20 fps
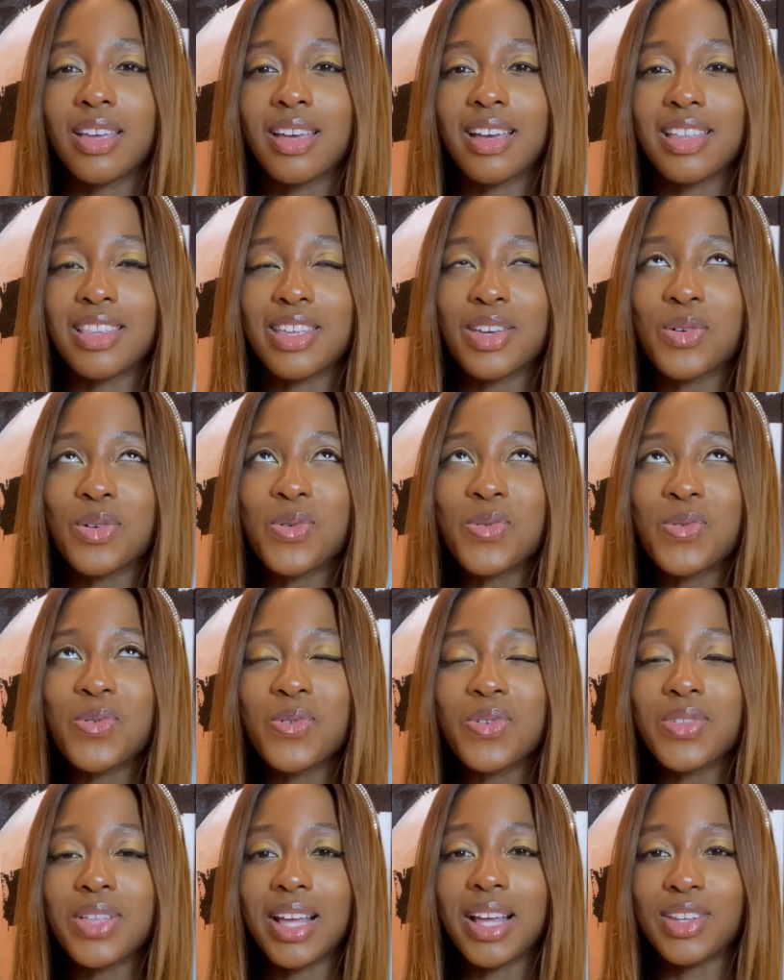they
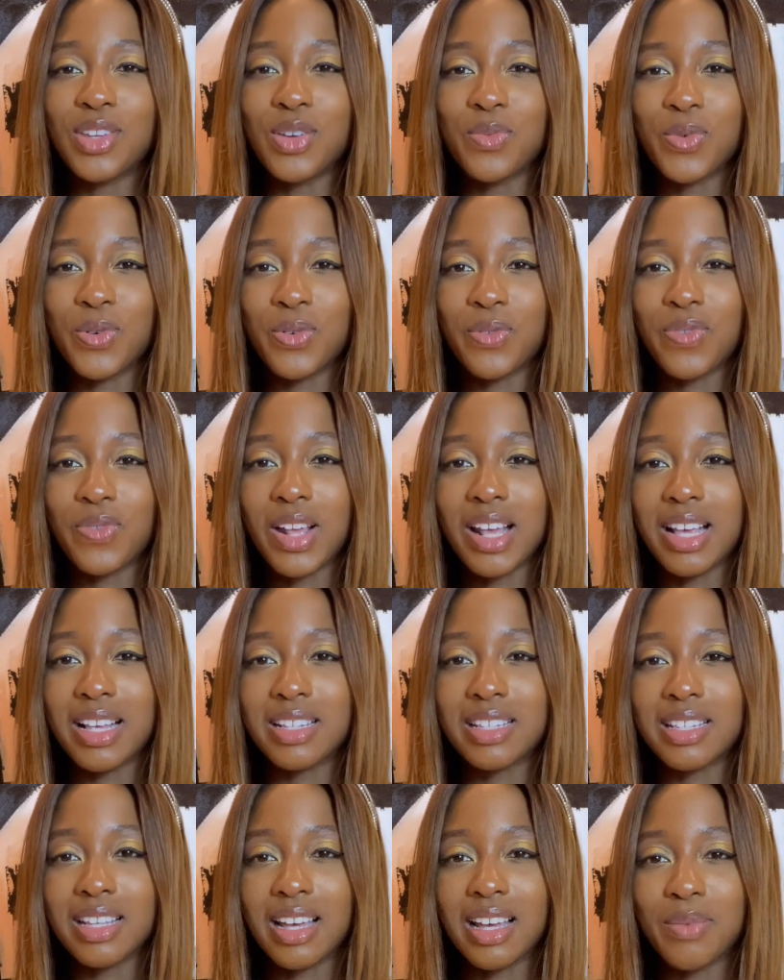call that newborn
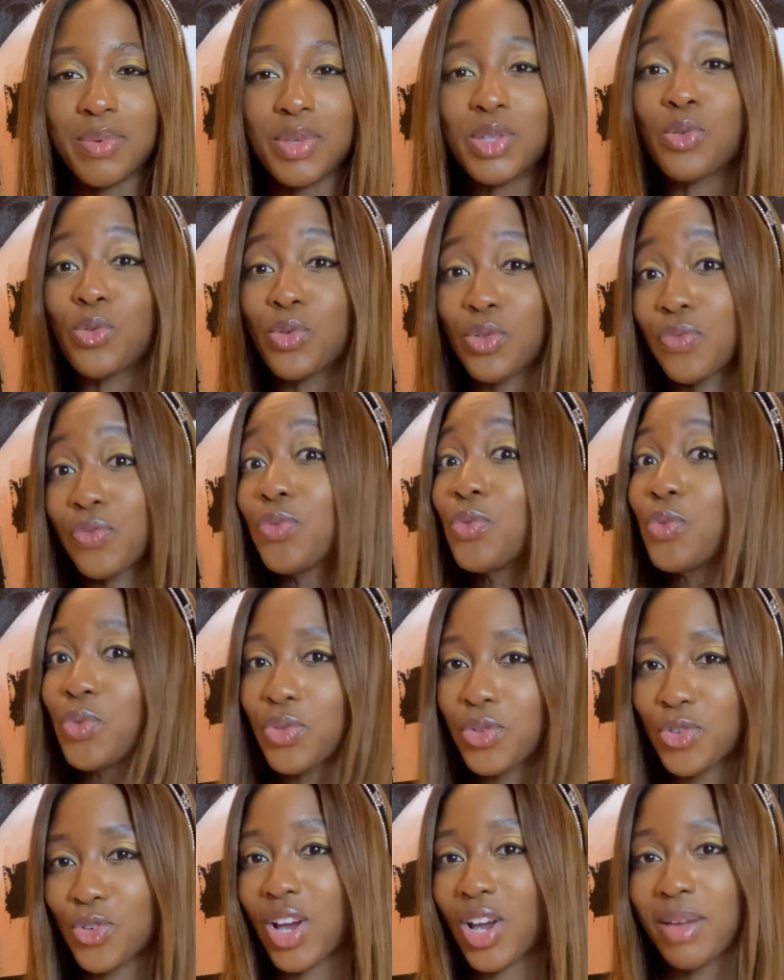phase, it's called the
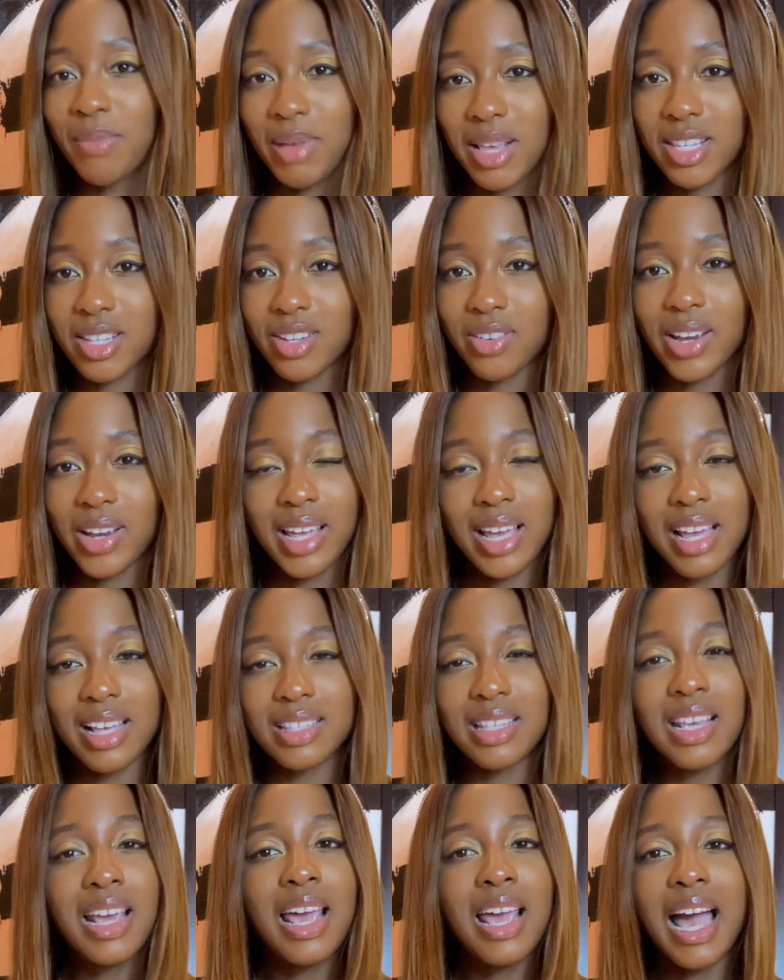fourth trimester, I
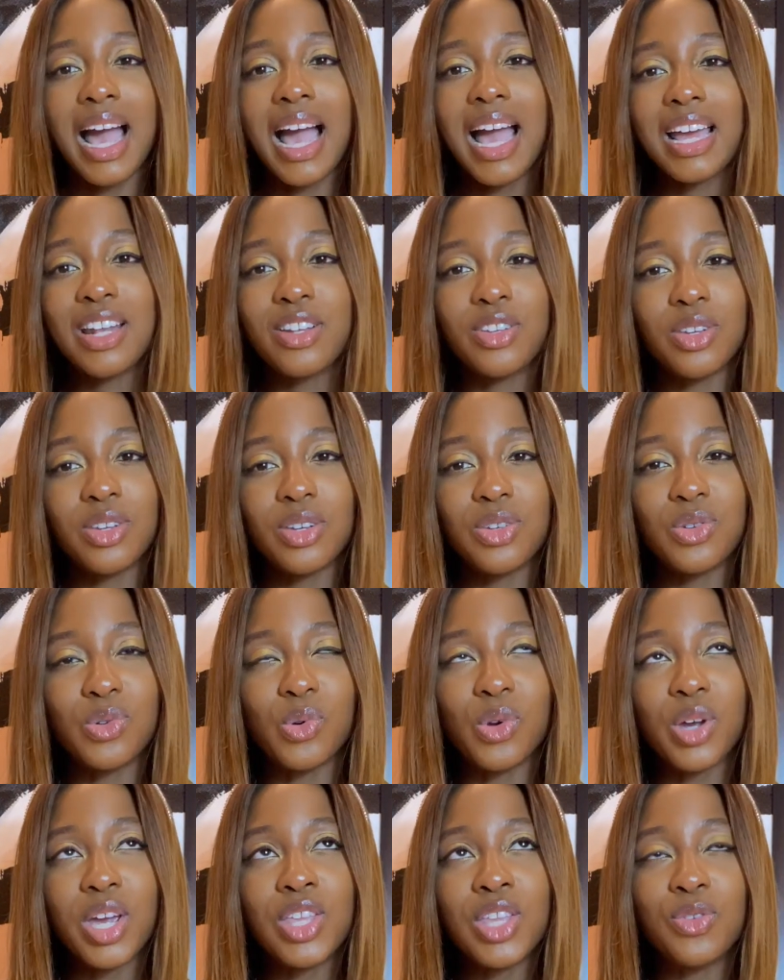guess, and you're
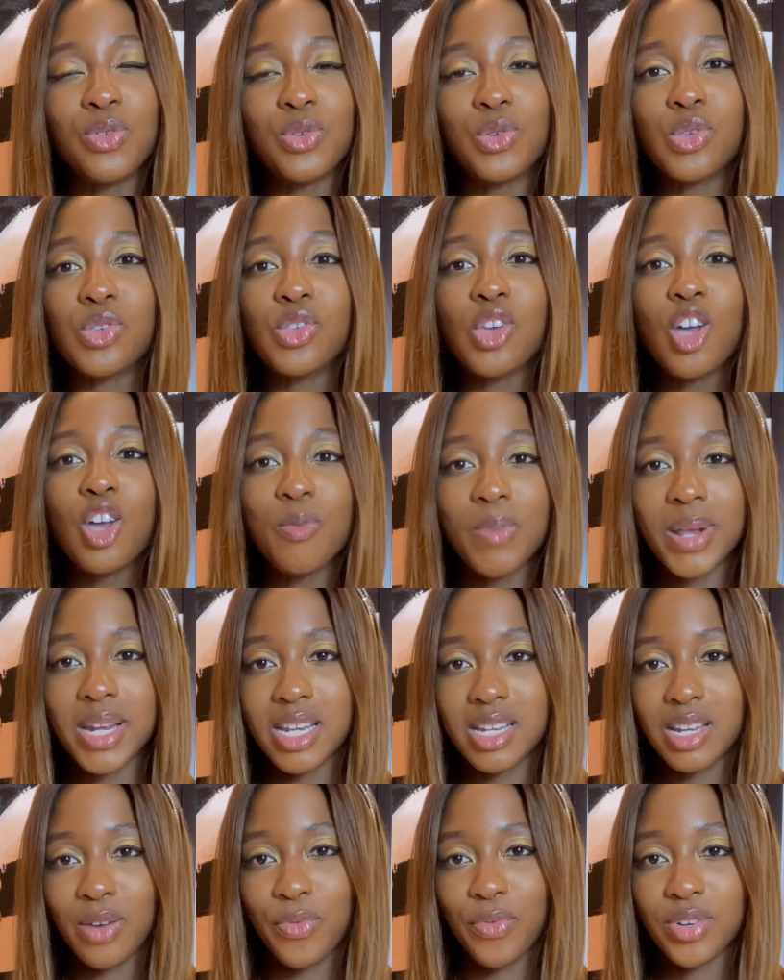going through so many
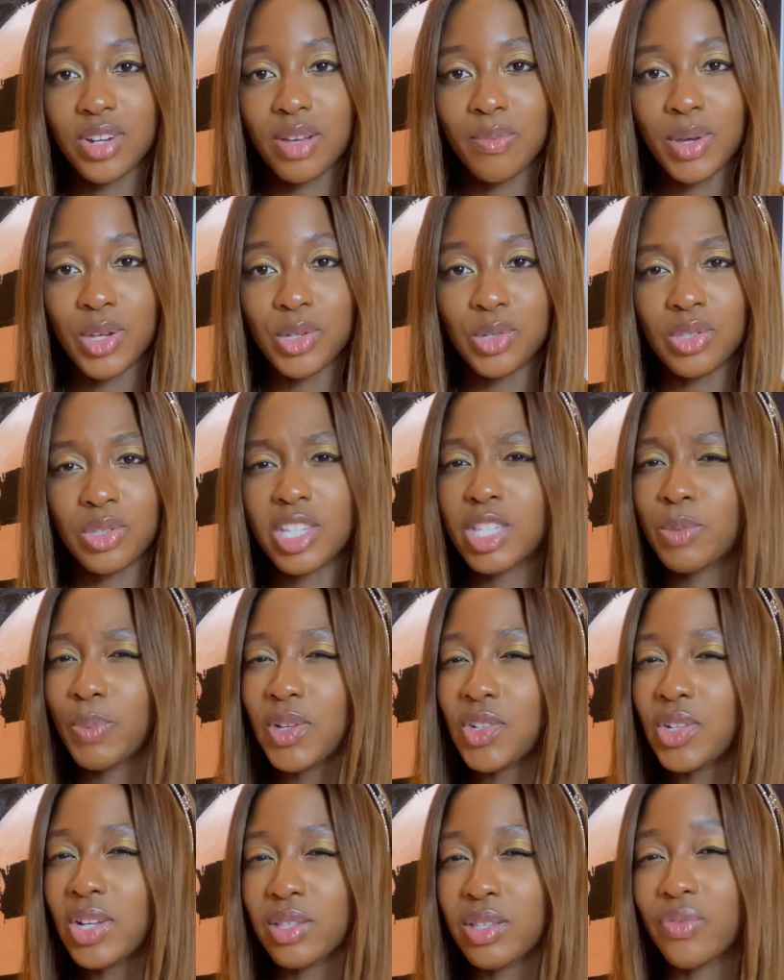different emotions,
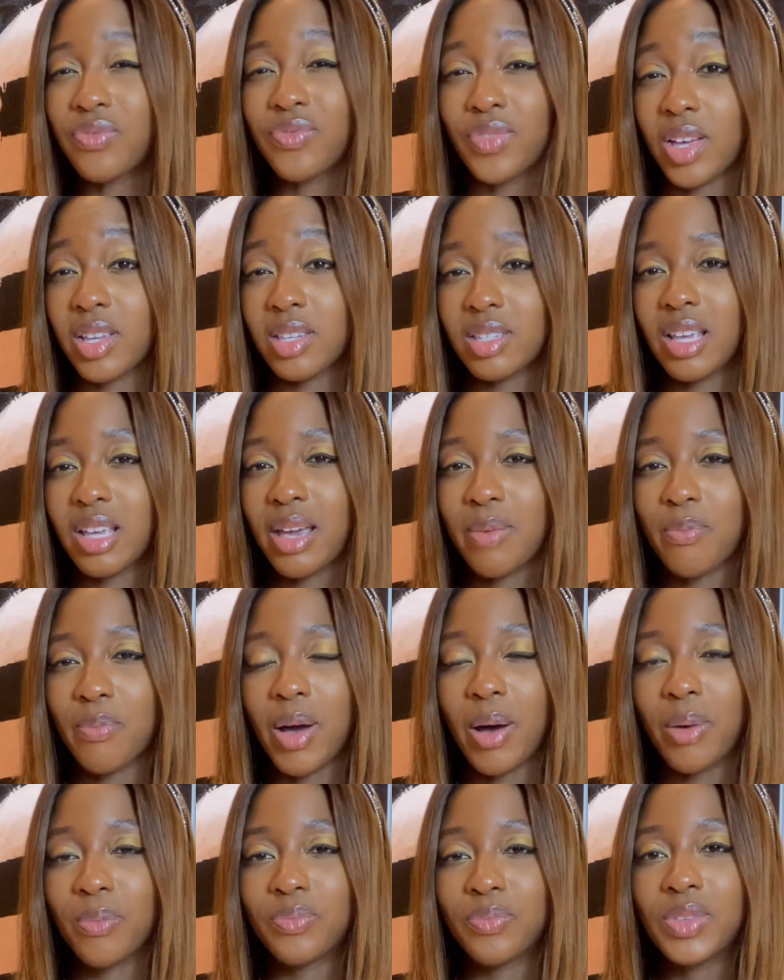especially as a first time
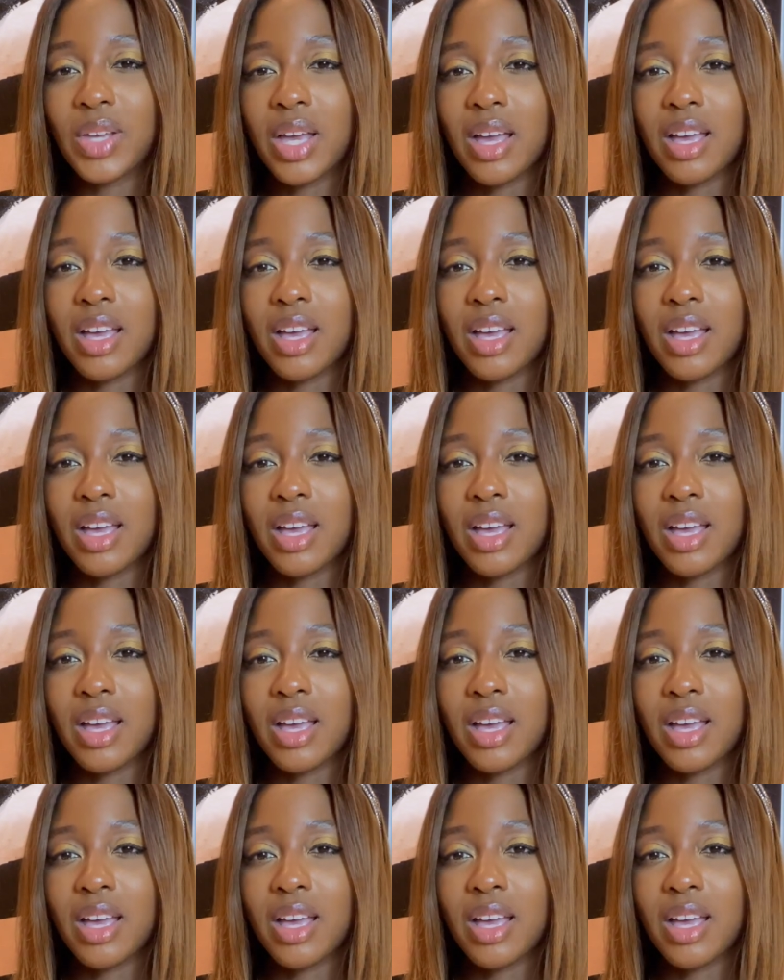mum.